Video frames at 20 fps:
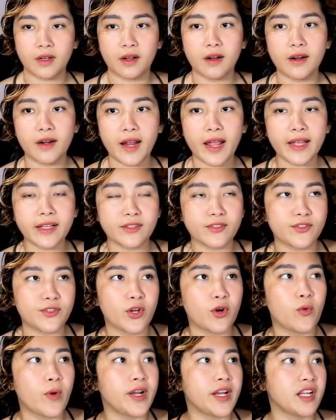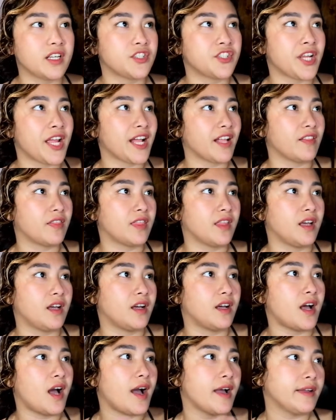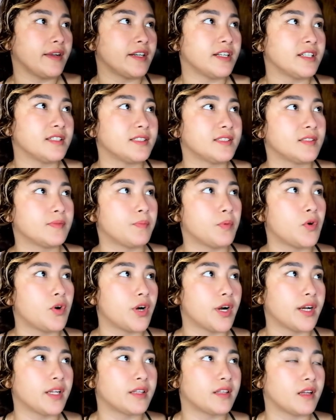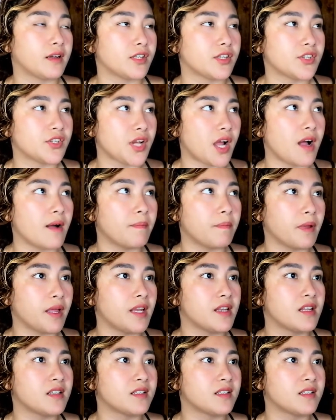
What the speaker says: Alright, so when I checked the Higher Sport shop in